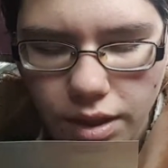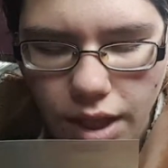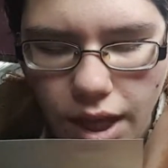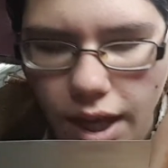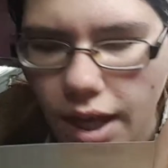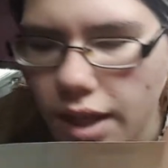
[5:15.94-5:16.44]

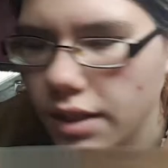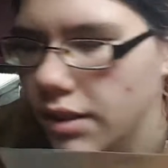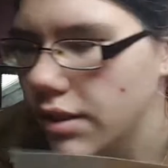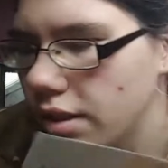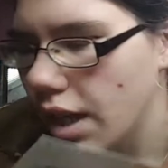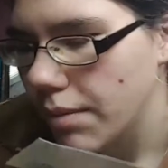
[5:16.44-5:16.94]

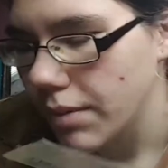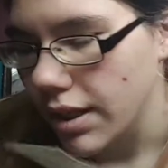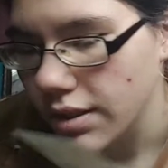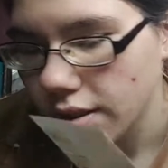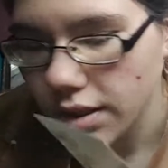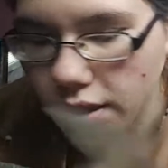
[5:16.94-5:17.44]
And I'm
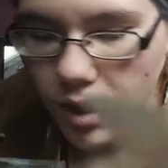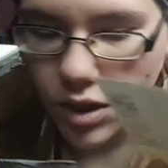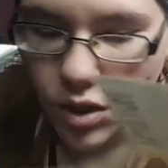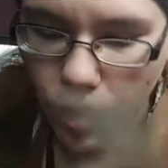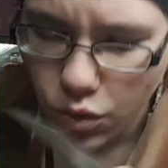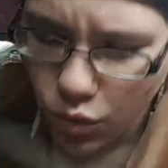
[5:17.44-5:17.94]
guessing a
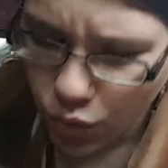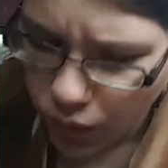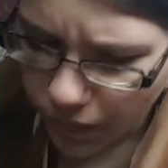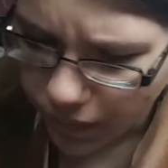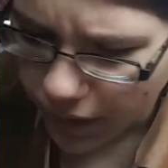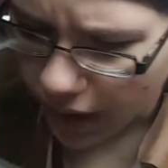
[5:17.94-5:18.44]
new
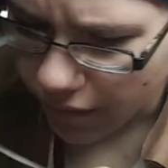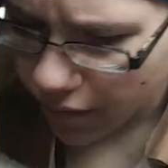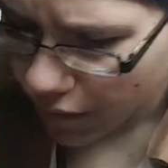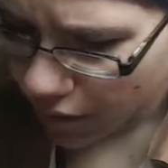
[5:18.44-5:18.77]
flavor?